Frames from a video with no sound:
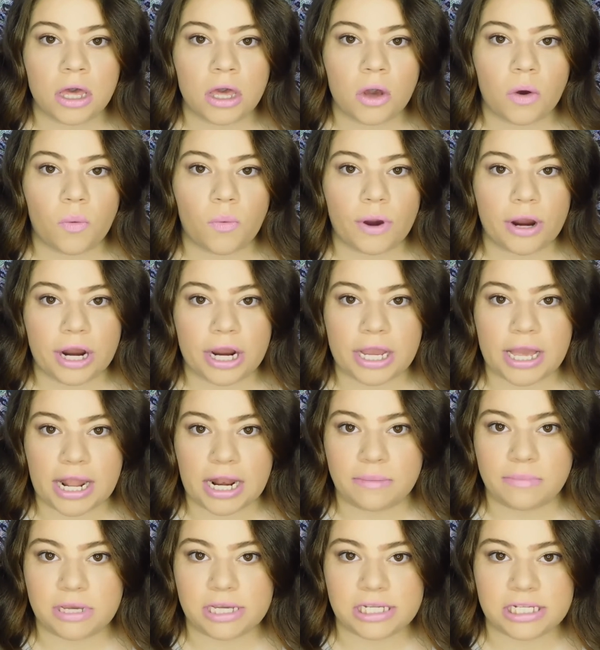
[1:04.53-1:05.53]
we're going
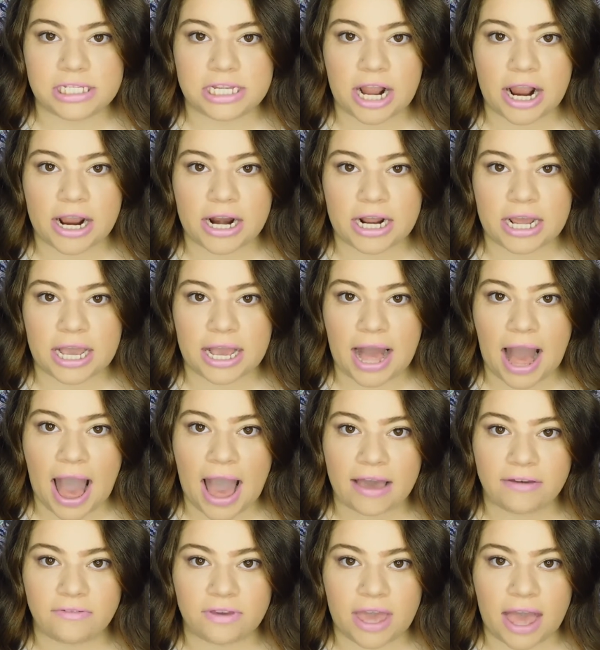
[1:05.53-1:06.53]
to be starting
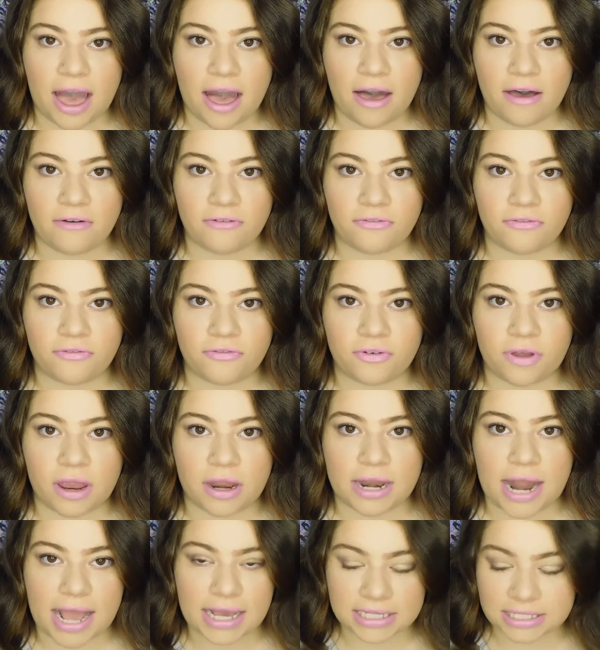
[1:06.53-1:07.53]
IVF
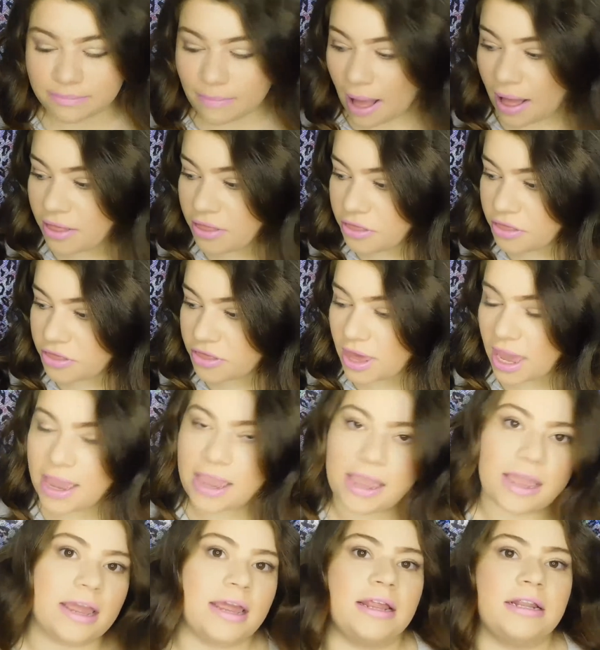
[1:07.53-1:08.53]
next month,
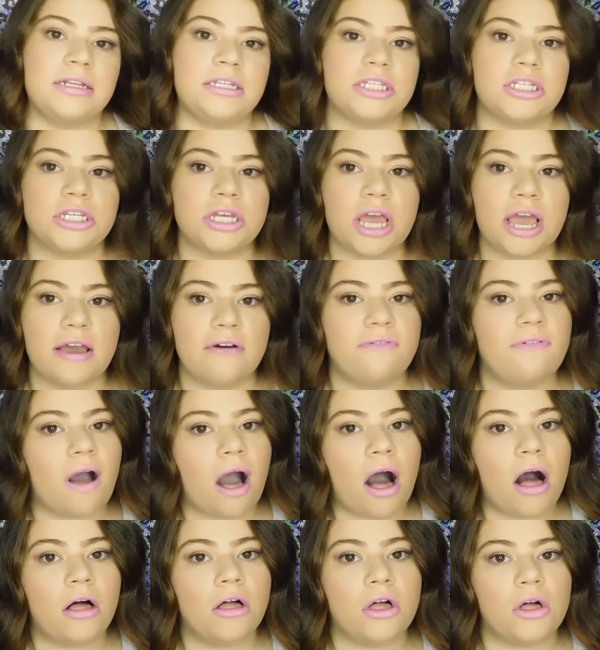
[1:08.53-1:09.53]
and if
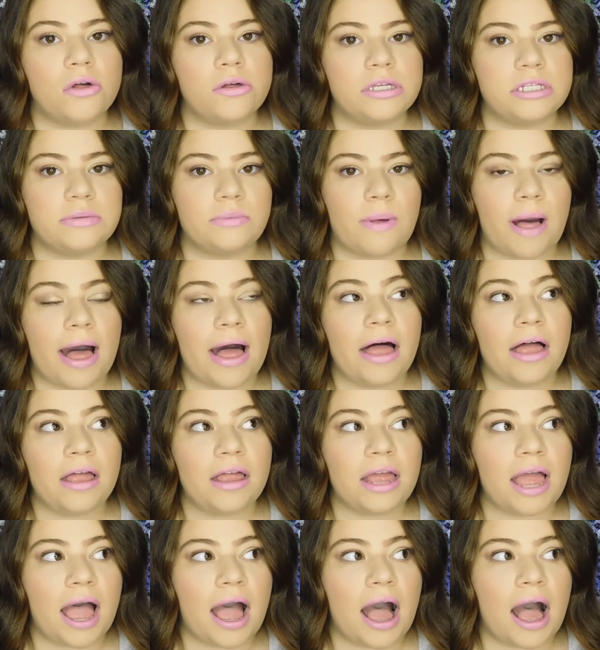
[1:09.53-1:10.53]
all goes
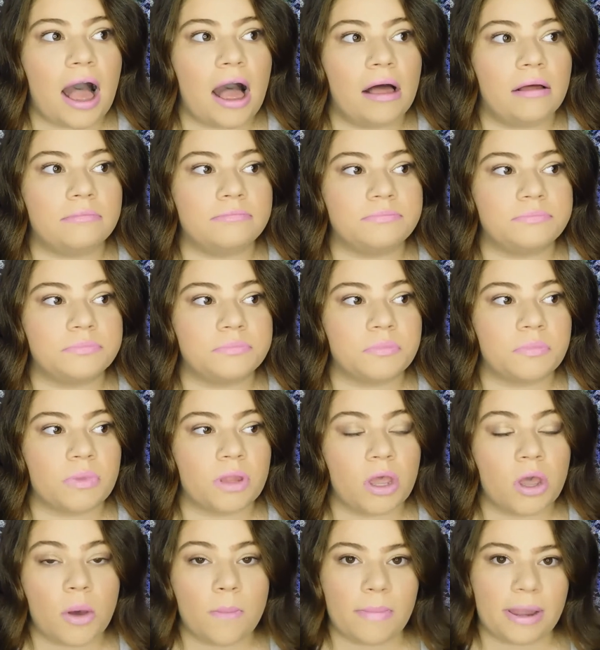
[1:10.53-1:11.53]
well,
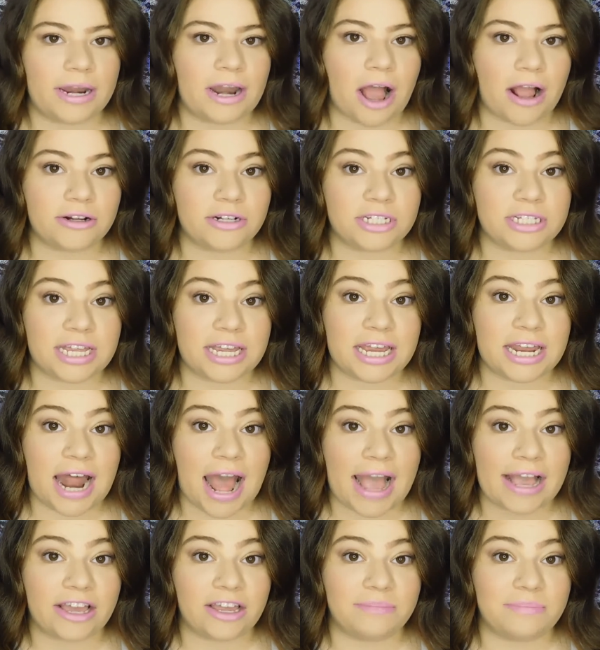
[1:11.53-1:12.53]
my doctor said
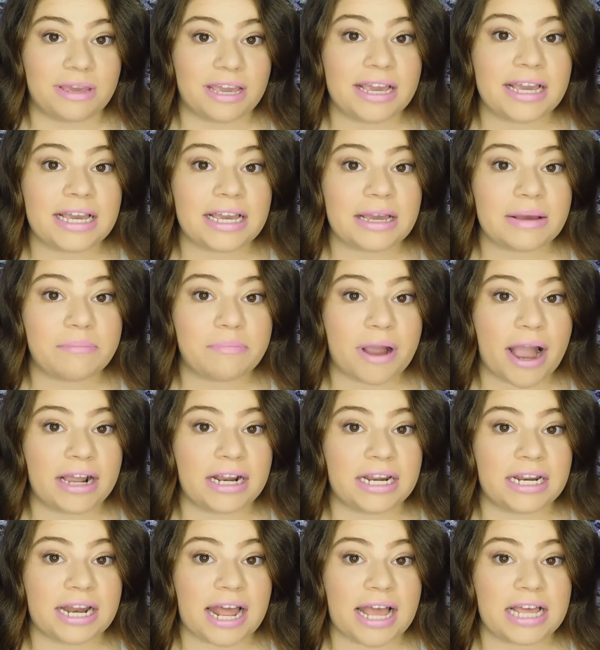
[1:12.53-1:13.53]
I could be
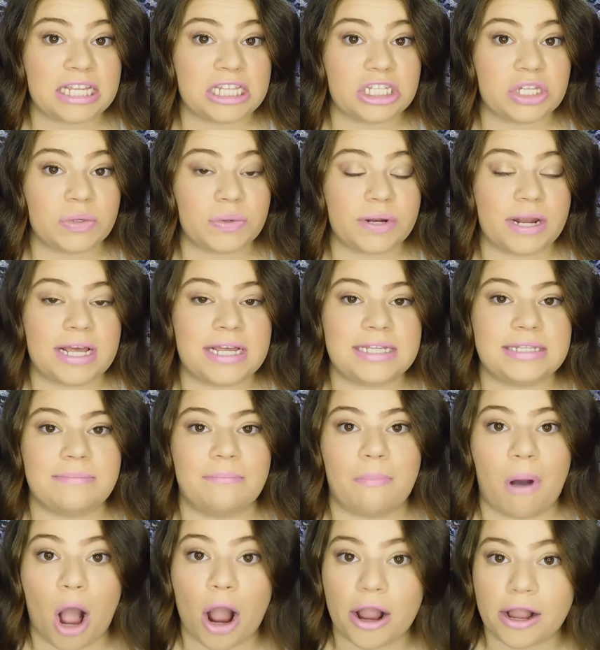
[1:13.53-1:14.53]
pregnant as soon as
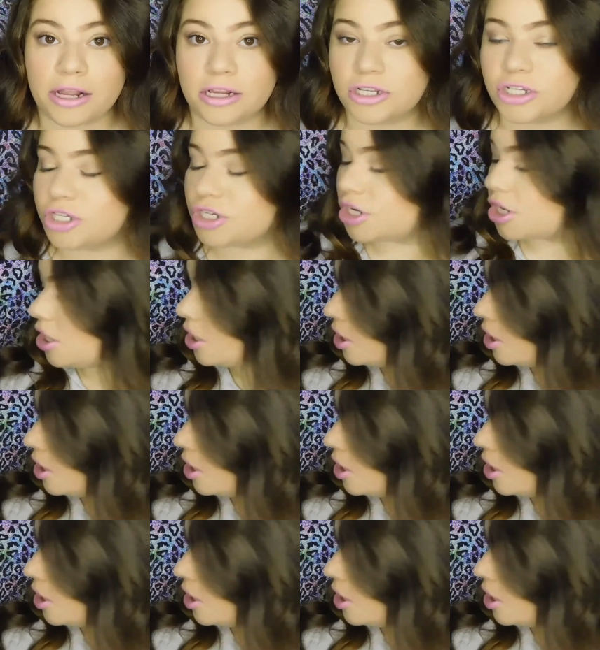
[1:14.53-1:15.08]
March.